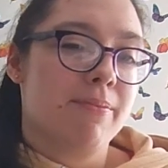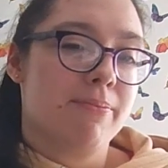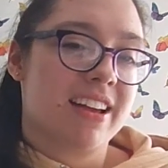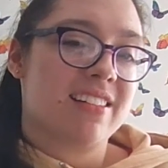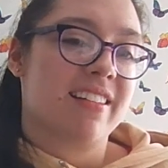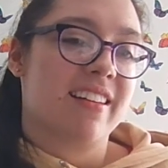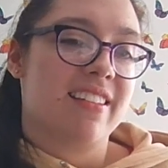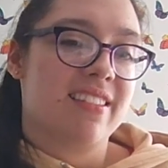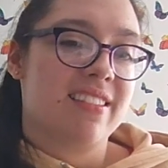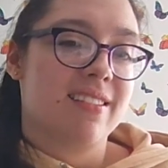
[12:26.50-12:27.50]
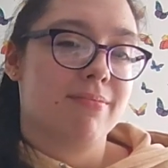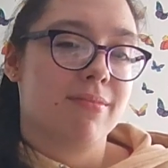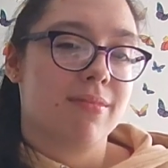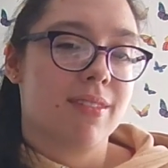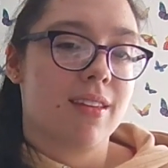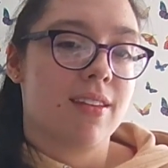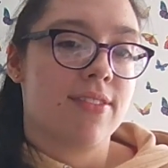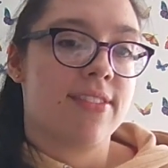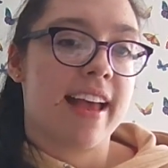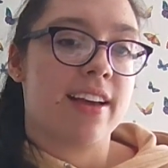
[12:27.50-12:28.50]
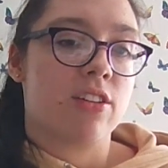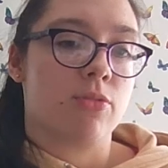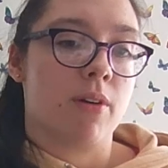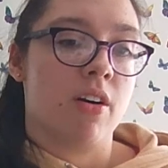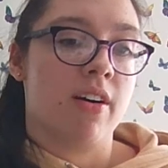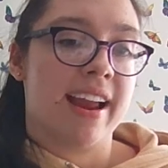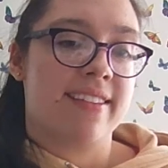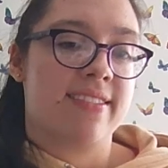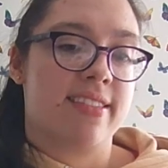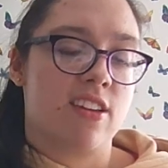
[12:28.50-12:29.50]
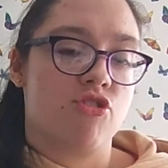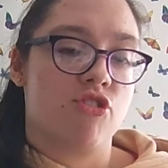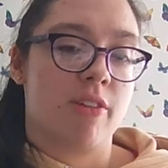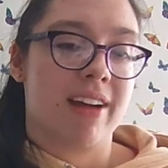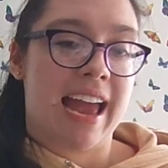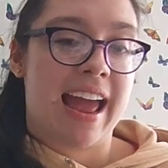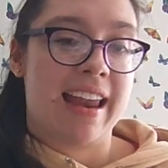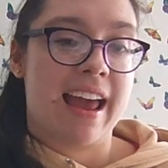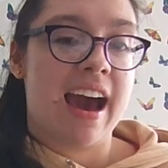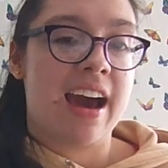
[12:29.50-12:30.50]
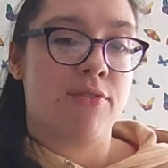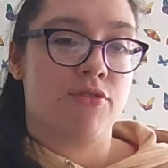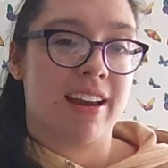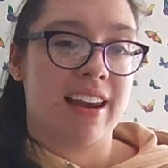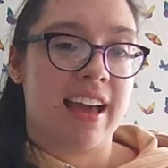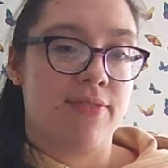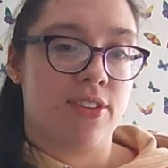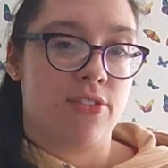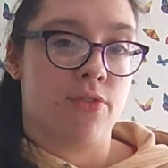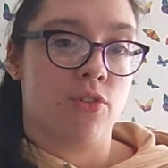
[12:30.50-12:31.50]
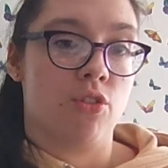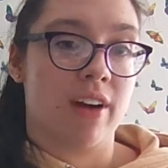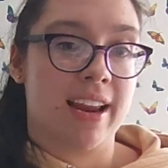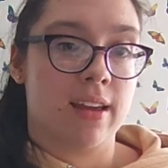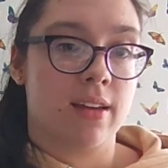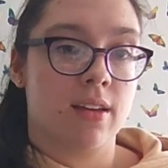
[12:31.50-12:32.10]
because saying goodbye to this show again after it left the Savoy,